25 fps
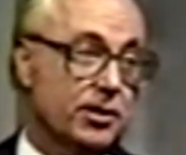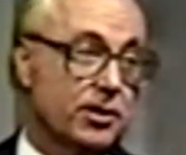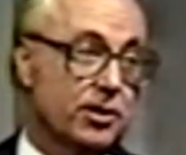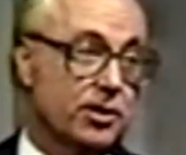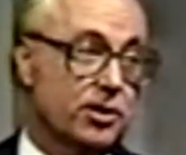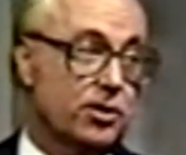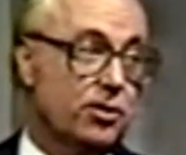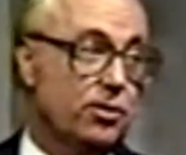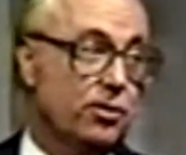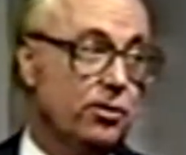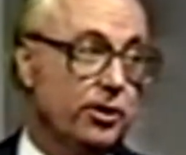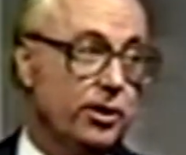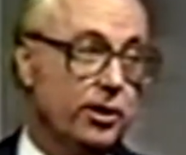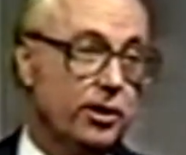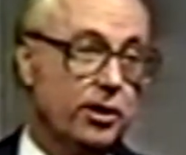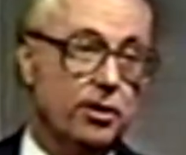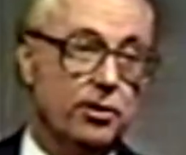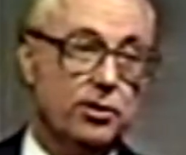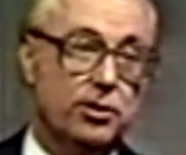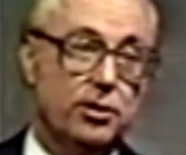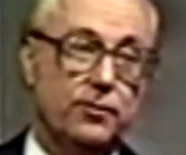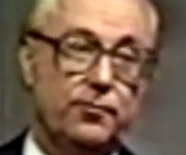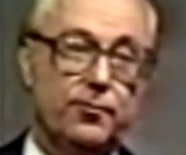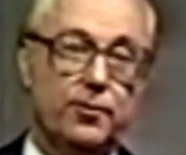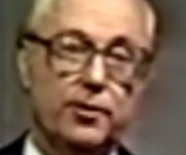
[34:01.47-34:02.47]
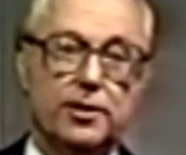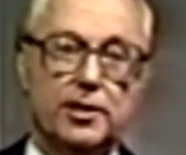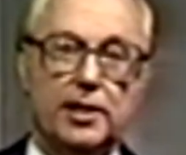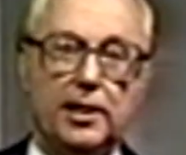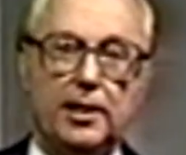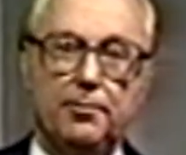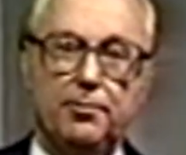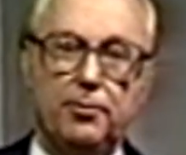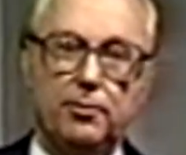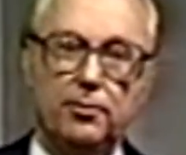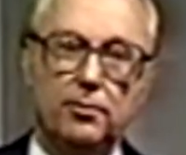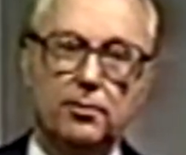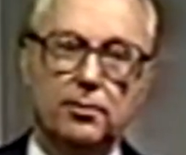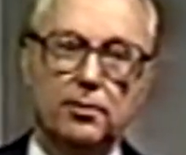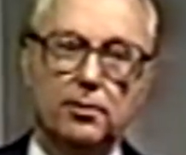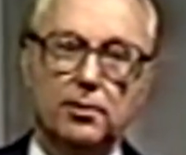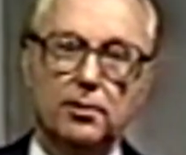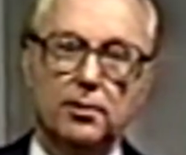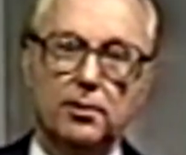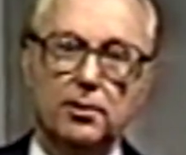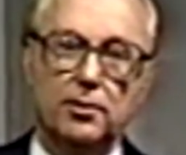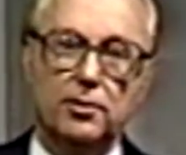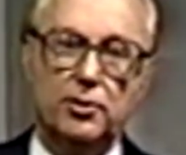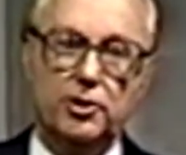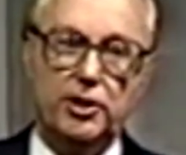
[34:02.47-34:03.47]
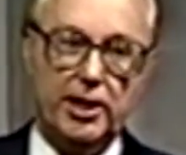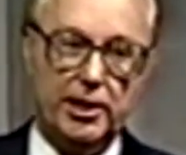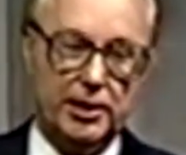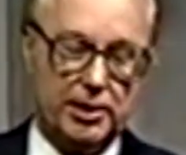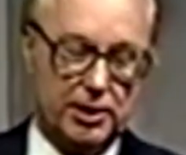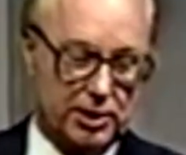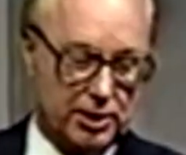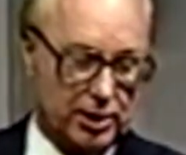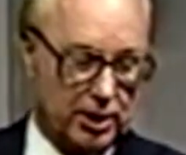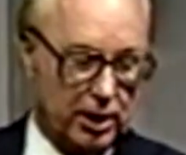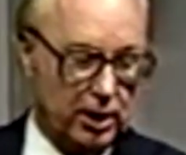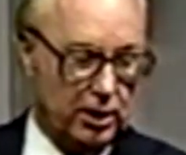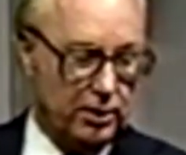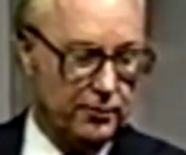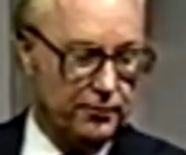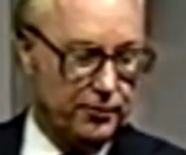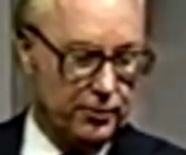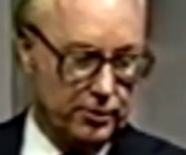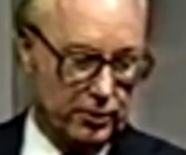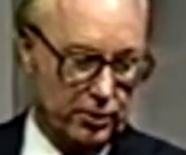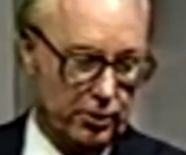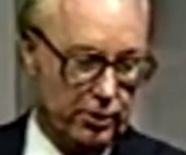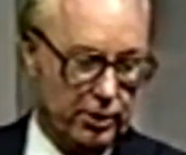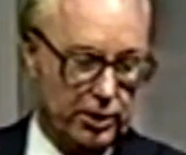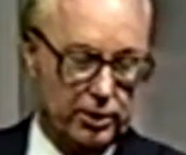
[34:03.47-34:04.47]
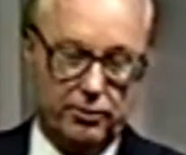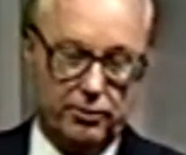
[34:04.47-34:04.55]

The school you go to, for example, chances are if you're going to a